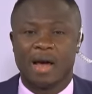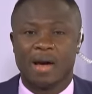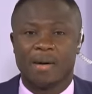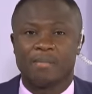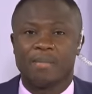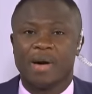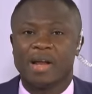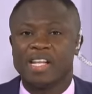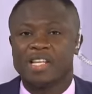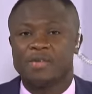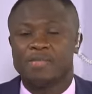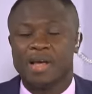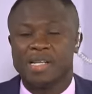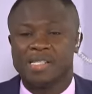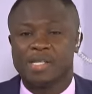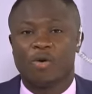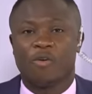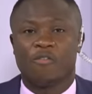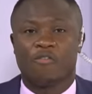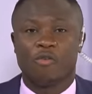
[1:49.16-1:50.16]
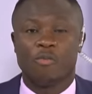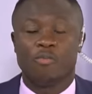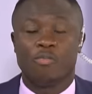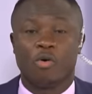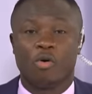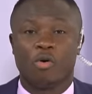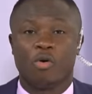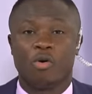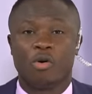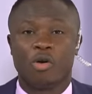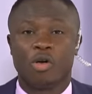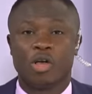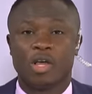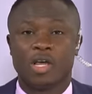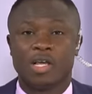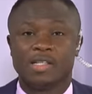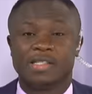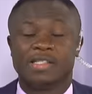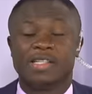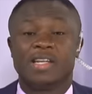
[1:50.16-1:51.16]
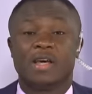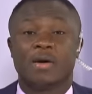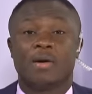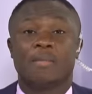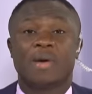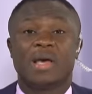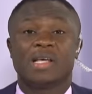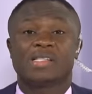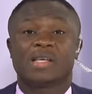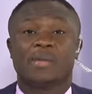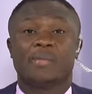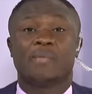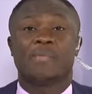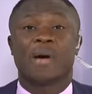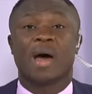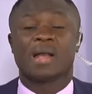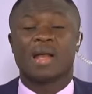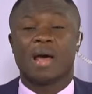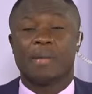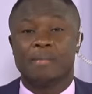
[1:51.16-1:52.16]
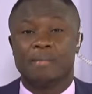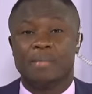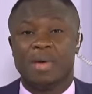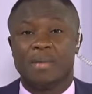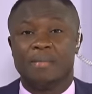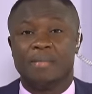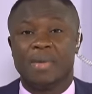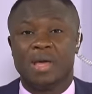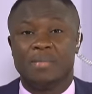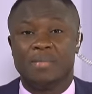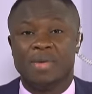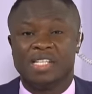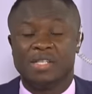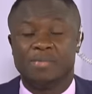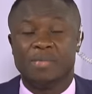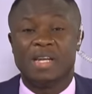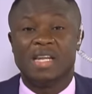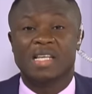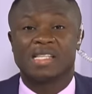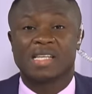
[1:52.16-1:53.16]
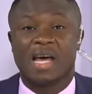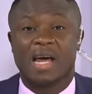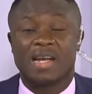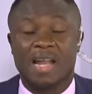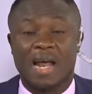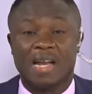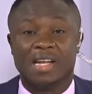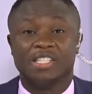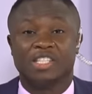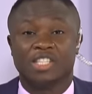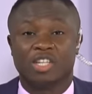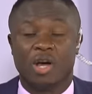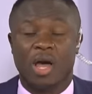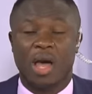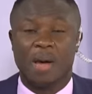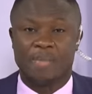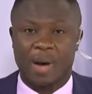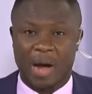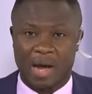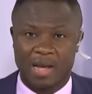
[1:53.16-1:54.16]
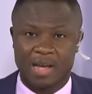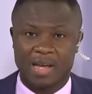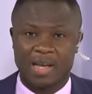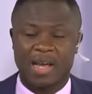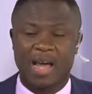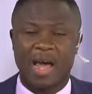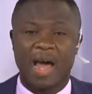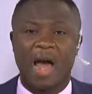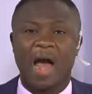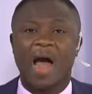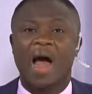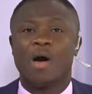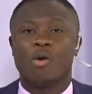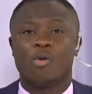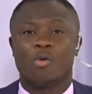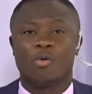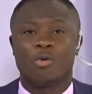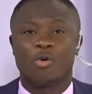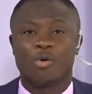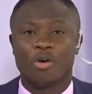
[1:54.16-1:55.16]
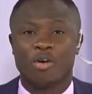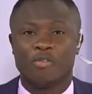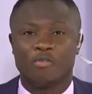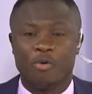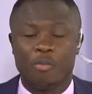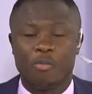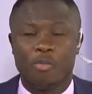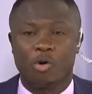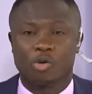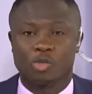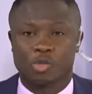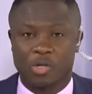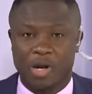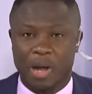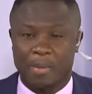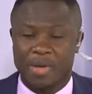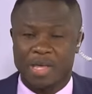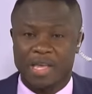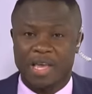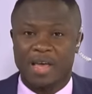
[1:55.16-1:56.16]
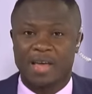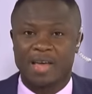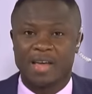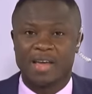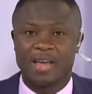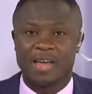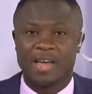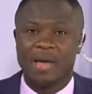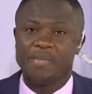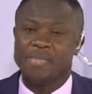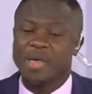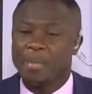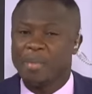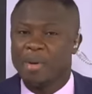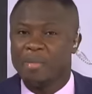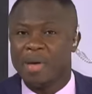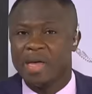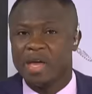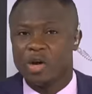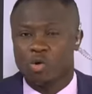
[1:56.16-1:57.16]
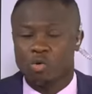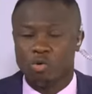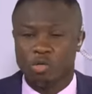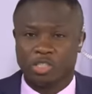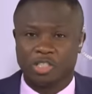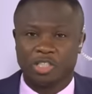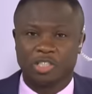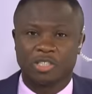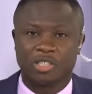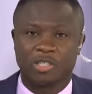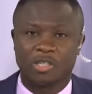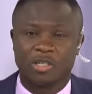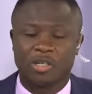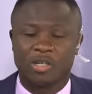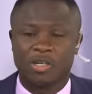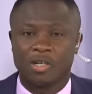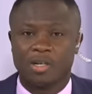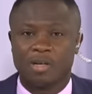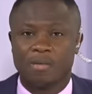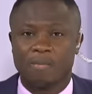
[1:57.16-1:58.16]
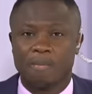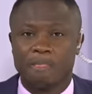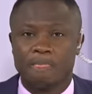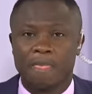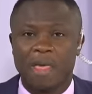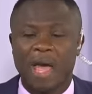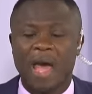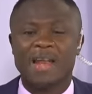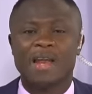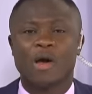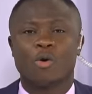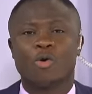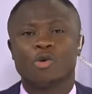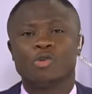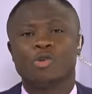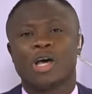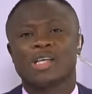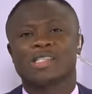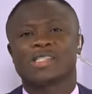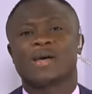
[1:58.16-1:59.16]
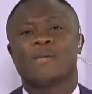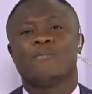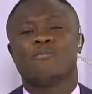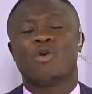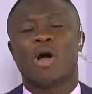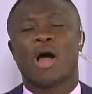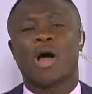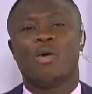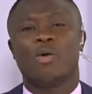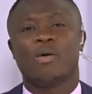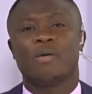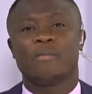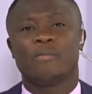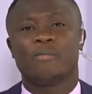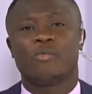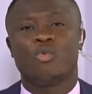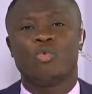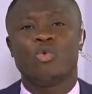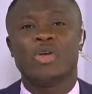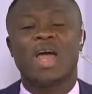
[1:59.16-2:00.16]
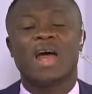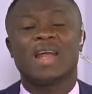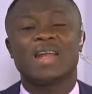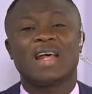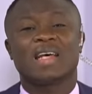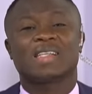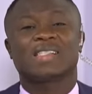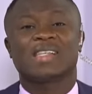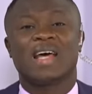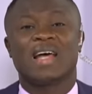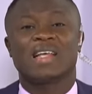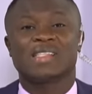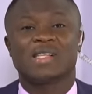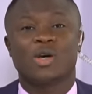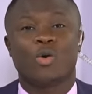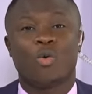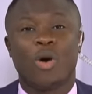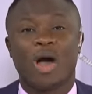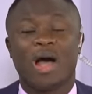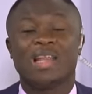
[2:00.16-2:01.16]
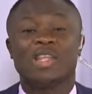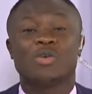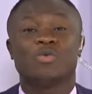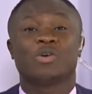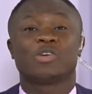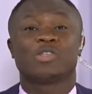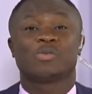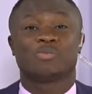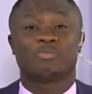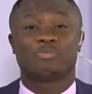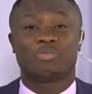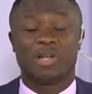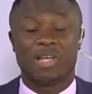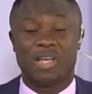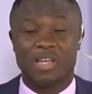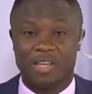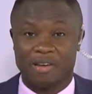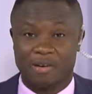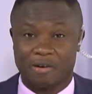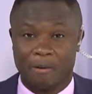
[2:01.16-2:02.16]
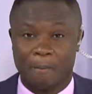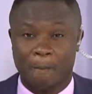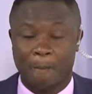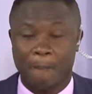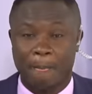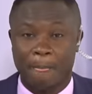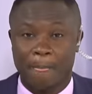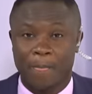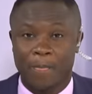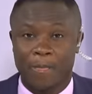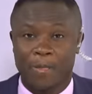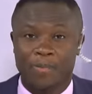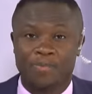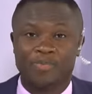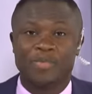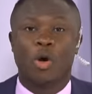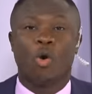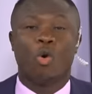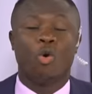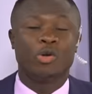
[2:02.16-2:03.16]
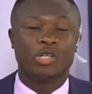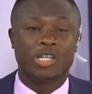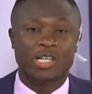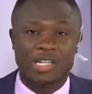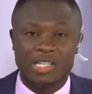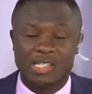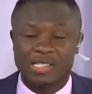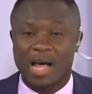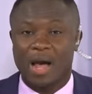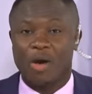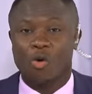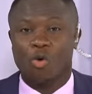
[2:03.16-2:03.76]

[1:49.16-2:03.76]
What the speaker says: management or football nti de me say me ba na me time this knowledge no eba how football so na meye ebia me coach and na Kwadwo Asamoah we understand say while he was playing no na odidi san